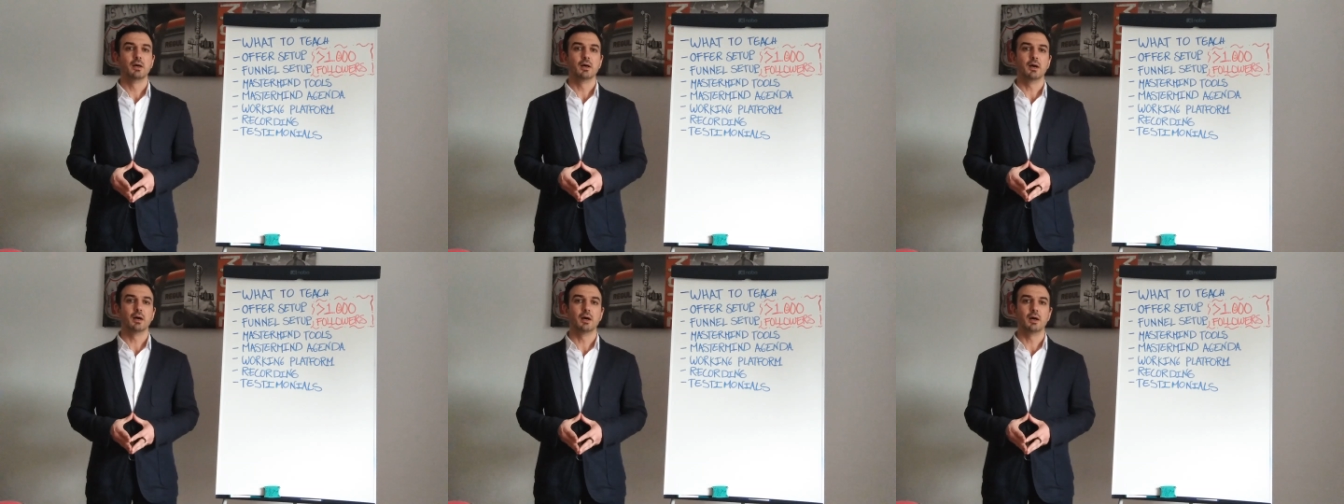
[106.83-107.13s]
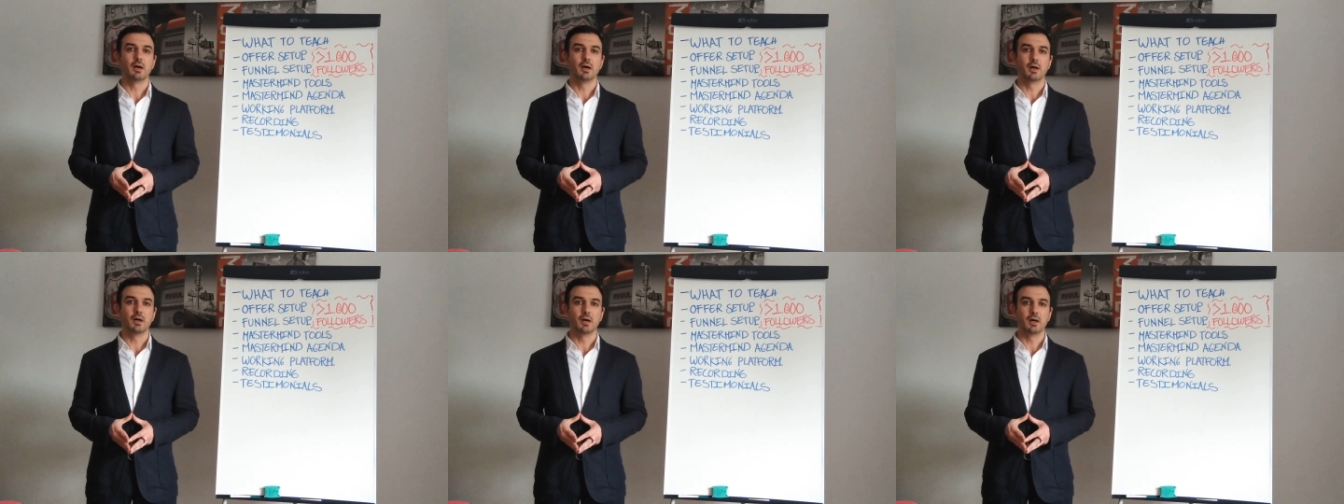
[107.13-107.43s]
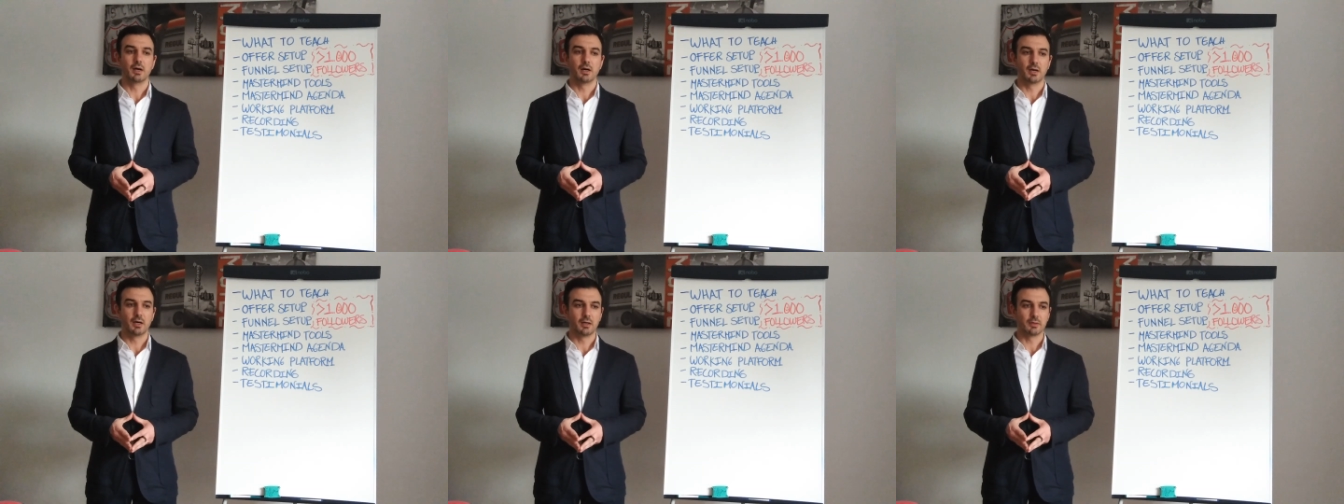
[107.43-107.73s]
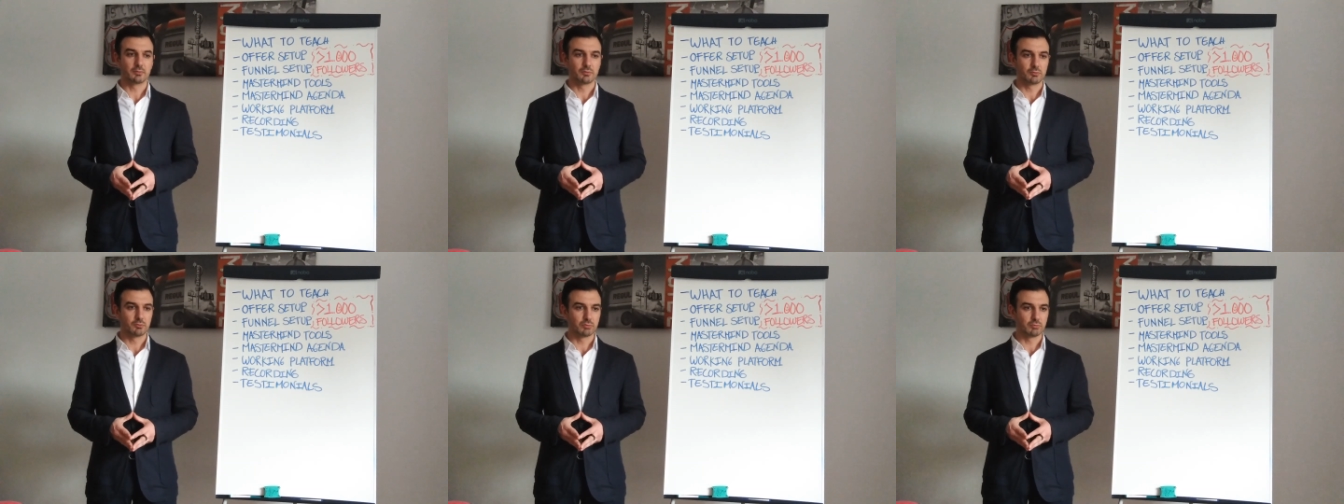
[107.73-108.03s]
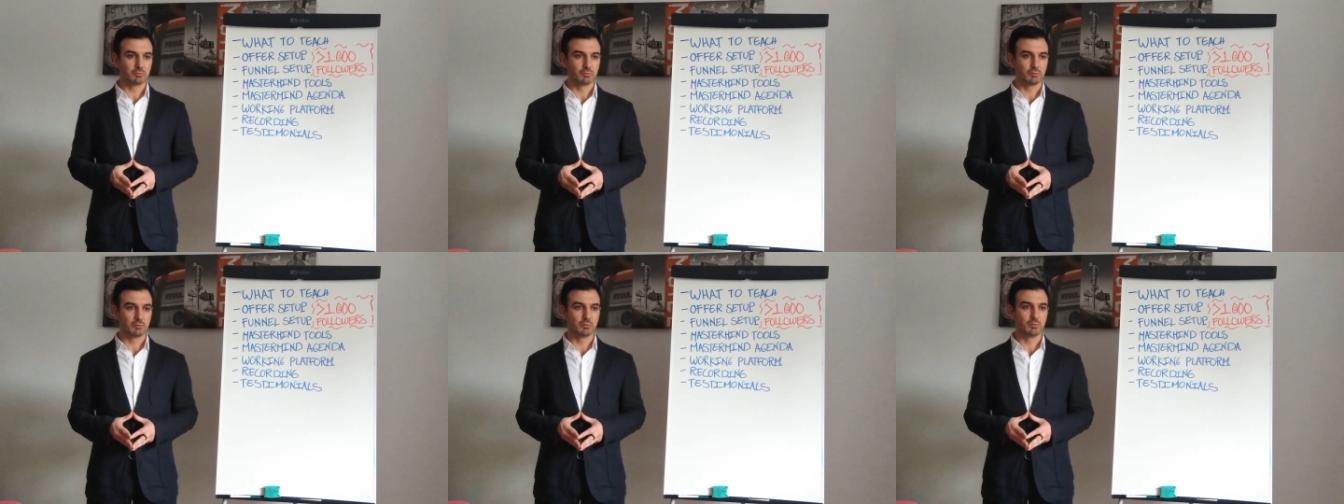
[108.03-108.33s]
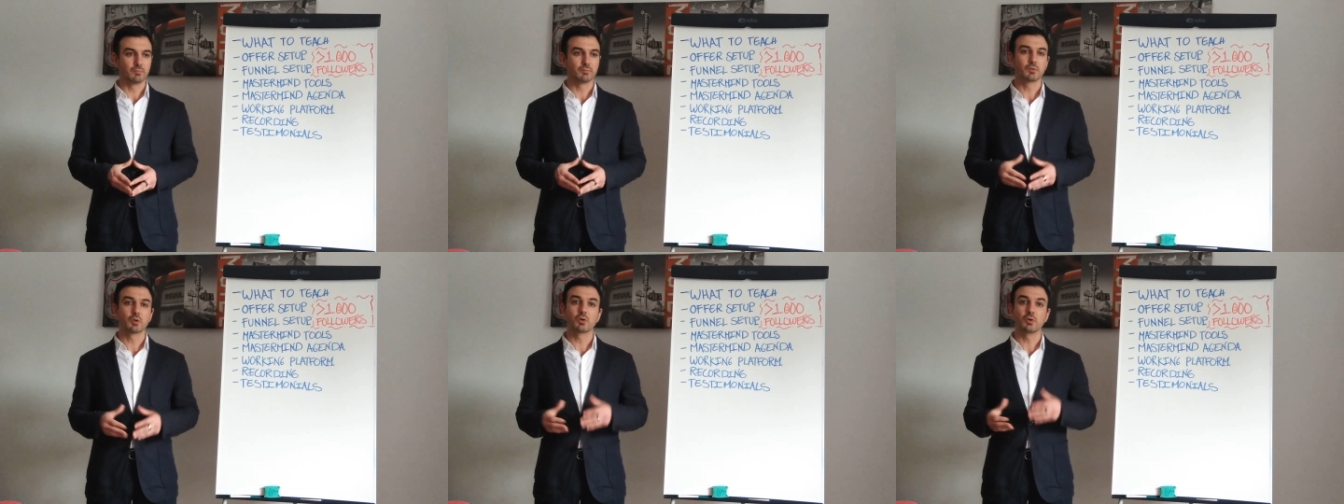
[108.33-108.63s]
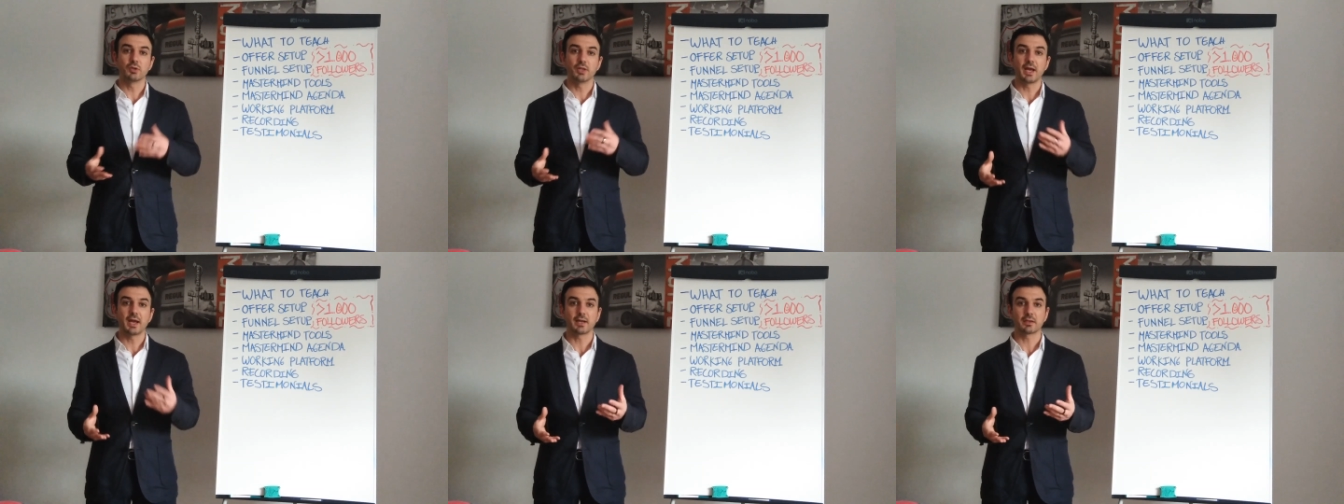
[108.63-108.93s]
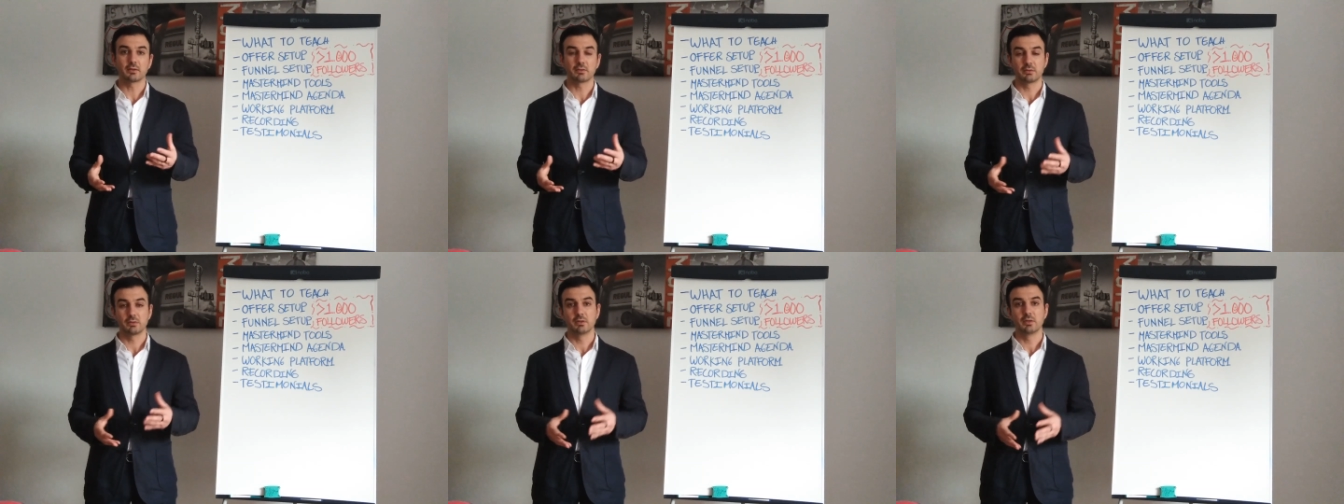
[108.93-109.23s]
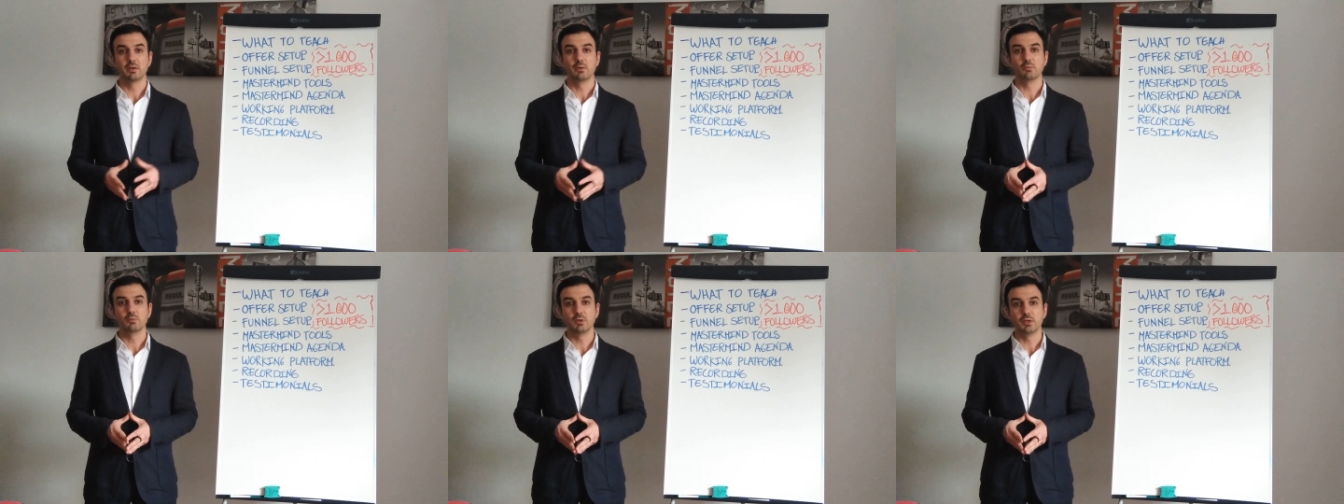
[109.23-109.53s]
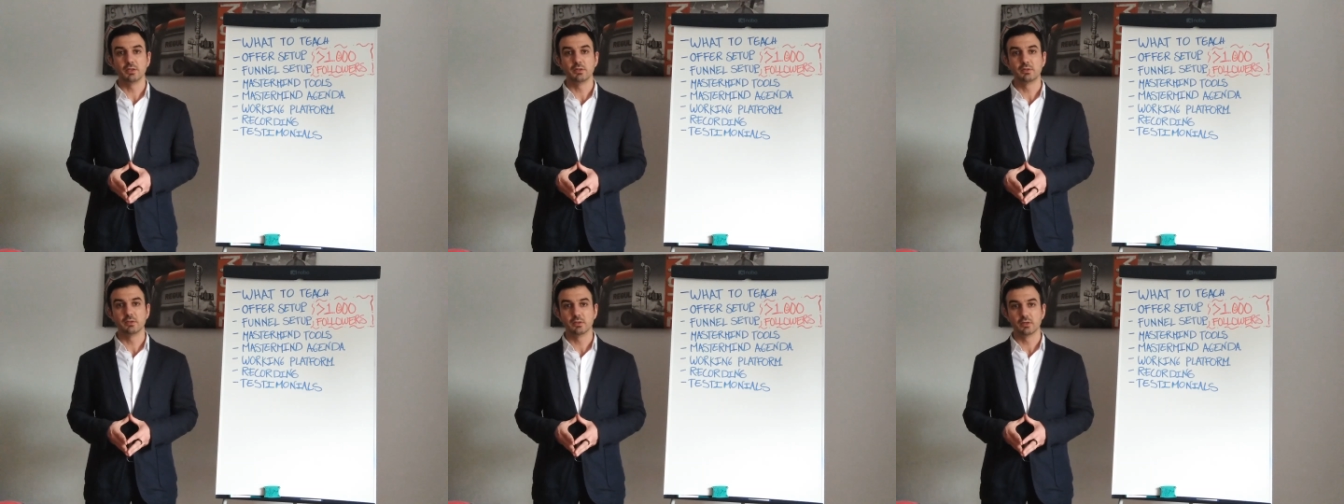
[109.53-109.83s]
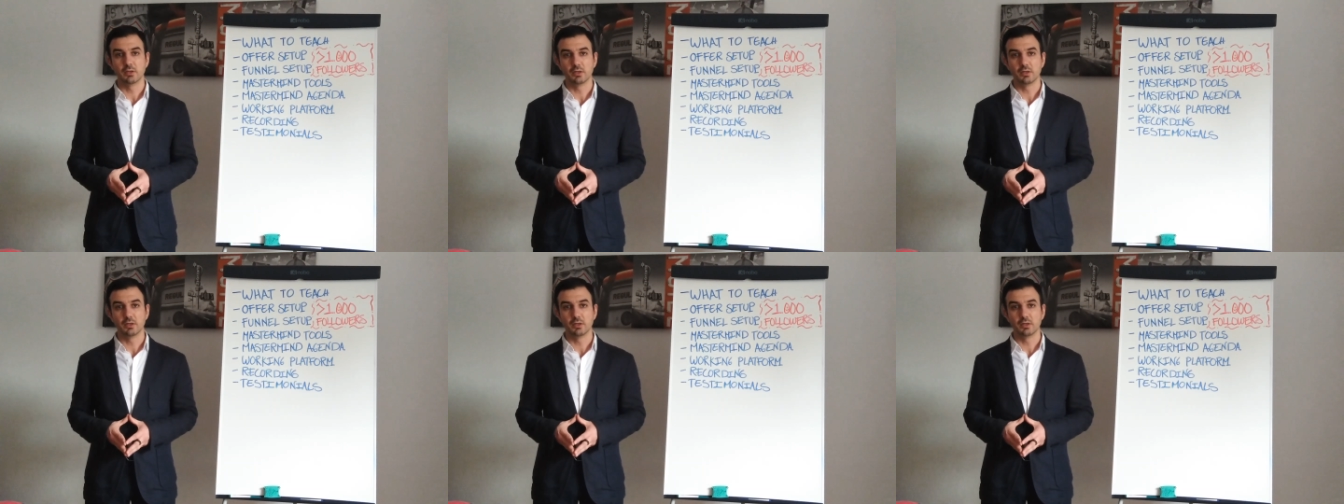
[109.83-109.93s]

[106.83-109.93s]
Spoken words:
to connect with